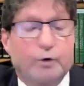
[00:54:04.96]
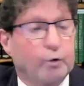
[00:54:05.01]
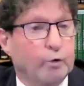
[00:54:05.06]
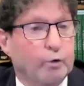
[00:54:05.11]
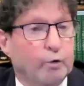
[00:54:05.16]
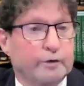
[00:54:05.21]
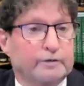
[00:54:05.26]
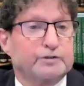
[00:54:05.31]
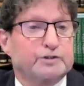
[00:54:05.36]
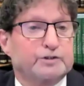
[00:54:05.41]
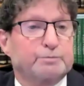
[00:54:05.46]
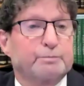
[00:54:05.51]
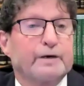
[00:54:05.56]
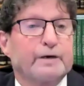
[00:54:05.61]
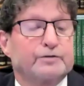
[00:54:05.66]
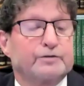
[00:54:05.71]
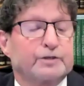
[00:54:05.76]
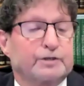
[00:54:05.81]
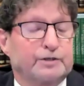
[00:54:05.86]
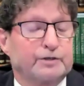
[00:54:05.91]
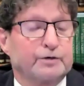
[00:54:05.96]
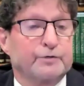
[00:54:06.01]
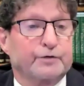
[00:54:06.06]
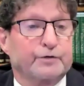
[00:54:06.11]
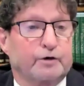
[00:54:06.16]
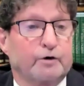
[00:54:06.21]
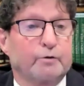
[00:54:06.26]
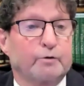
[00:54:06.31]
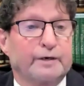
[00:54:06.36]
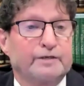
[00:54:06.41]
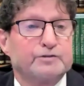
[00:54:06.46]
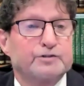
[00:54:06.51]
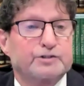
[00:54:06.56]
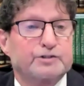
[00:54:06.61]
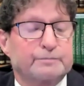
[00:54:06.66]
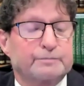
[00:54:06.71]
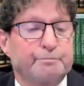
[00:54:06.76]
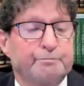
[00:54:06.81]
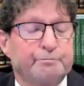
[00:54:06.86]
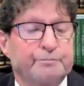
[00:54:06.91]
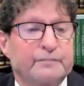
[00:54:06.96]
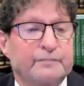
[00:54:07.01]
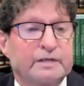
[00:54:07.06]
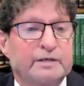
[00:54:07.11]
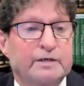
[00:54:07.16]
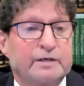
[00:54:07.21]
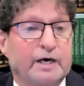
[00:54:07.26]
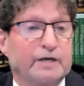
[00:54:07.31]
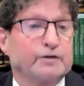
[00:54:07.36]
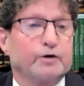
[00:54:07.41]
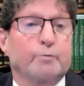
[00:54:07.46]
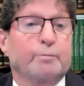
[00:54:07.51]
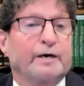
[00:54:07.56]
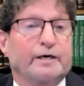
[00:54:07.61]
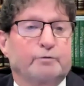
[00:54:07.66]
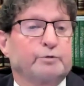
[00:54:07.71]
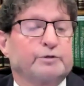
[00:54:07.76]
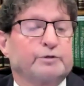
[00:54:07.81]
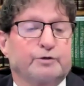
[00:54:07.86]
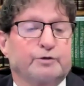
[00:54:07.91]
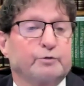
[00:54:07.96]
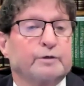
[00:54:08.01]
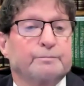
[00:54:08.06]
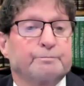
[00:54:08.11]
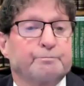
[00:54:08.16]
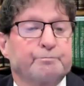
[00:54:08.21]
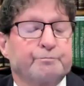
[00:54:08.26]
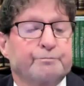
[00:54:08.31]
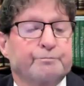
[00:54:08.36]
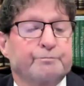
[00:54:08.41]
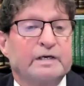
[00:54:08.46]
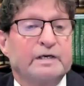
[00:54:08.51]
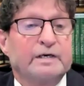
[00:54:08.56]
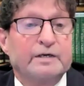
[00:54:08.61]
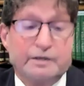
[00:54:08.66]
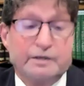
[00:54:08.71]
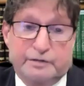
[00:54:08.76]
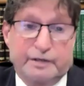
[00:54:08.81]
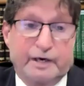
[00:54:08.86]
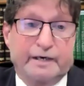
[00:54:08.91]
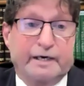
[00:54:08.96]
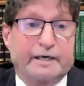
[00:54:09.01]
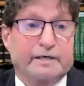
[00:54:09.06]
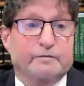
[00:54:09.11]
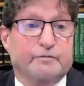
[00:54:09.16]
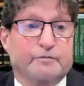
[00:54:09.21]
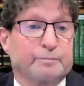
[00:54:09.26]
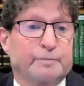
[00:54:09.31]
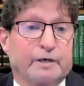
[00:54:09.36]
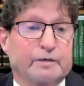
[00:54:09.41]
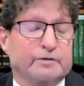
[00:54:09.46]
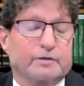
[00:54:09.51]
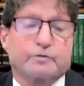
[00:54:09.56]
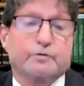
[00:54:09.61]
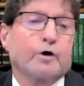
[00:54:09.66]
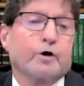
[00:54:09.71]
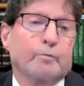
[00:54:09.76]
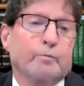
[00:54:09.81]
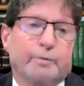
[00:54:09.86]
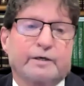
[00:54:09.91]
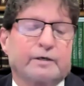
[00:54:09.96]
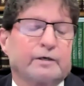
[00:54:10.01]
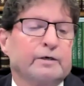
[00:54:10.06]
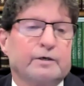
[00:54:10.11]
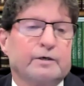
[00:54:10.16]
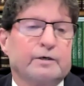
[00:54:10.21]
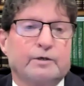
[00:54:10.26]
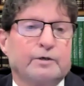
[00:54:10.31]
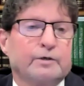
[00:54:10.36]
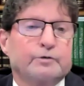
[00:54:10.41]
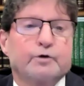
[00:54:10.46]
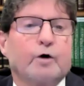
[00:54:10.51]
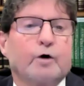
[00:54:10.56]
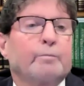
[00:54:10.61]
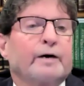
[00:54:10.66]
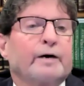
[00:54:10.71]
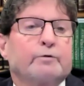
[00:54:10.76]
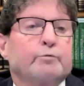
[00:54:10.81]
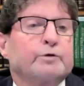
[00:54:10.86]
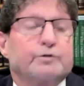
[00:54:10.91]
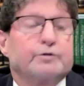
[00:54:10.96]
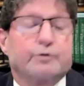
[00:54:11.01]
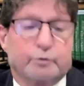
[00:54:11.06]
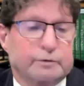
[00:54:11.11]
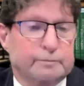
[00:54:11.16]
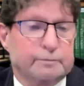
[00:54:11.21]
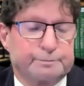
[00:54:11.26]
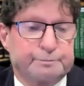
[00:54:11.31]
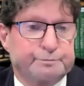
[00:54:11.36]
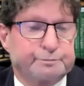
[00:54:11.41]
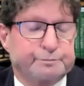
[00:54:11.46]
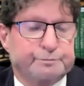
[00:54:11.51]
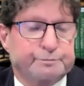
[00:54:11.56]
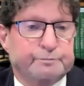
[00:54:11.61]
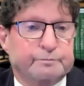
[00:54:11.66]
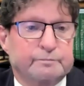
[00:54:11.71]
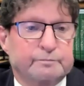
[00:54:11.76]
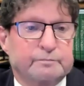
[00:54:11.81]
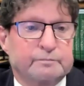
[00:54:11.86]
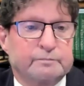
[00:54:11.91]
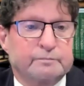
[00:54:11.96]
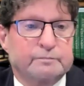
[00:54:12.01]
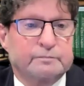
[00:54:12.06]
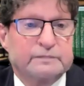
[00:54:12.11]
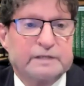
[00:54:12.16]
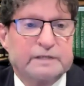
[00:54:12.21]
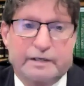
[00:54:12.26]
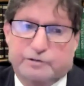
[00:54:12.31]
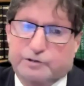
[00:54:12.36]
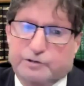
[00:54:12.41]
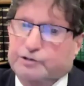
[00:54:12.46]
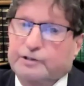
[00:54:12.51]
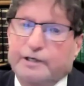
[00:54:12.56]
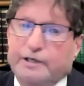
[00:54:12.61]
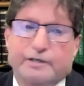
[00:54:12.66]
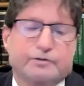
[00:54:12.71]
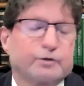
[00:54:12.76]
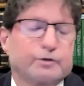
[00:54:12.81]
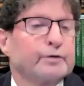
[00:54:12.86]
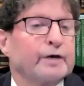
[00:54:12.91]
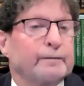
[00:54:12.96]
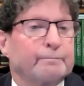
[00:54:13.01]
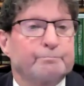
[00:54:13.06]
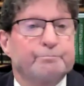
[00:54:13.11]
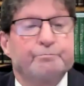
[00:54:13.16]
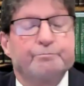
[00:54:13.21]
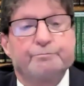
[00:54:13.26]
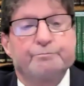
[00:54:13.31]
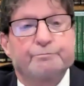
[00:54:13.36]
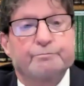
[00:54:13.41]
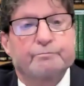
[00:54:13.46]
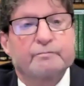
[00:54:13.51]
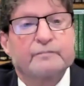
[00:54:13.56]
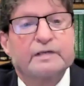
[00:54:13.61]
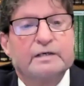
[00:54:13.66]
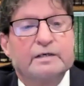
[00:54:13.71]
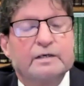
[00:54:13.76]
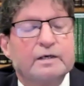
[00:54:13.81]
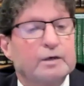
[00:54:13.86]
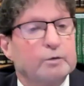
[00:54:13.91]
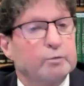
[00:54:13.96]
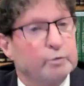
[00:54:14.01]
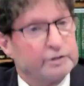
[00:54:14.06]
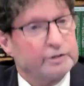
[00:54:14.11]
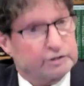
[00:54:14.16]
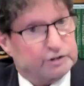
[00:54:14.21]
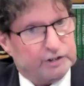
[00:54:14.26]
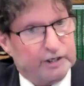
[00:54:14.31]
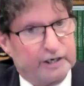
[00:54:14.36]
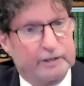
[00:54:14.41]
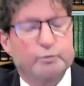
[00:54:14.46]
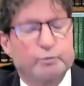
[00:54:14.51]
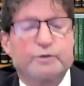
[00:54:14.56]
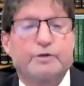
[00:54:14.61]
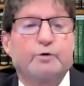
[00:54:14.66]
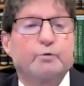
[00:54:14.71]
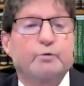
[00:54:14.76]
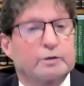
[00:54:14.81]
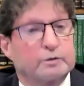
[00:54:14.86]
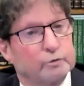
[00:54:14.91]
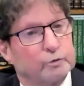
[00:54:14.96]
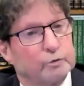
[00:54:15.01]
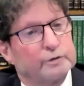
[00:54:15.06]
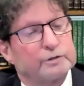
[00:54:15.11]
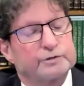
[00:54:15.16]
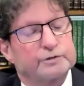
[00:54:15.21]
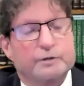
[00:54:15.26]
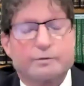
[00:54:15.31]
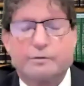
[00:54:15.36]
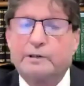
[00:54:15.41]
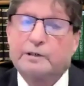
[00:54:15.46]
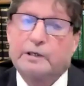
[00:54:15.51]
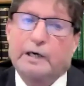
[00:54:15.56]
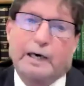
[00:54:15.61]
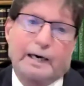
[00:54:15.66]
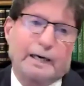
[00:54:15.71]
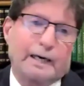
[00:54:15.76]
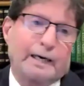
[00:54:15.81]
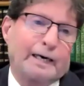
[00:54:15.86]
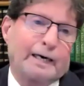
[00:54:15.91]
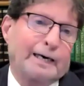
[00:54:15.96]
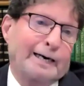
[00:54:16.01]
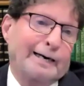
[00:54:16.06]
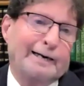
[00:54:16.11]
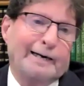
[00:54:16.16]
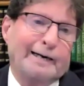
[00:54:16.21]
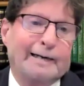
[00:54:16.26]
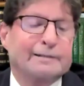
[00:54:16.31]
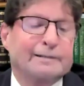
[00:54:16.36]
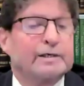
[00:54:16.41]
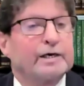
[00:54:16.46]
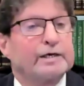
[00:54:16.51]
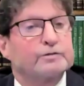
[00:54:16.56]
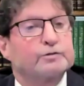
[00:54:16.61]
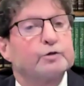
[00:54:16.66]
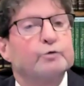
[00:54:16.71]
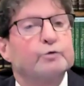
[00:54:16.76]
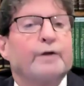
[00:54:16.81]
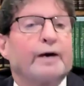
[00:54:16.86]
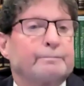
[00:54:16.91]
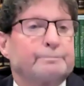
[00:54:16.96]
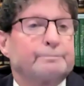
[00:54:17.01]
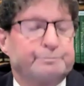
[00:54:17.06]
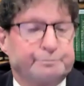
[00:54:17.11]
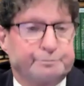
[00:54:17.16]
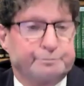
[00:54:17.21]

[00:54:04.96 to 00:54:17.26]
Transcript: ordered his men to kill the Kohens, and nobody would do it. Not out of rebellion, nobody would do it. I just can't do that. We stand with you with loyalty. I can't do that.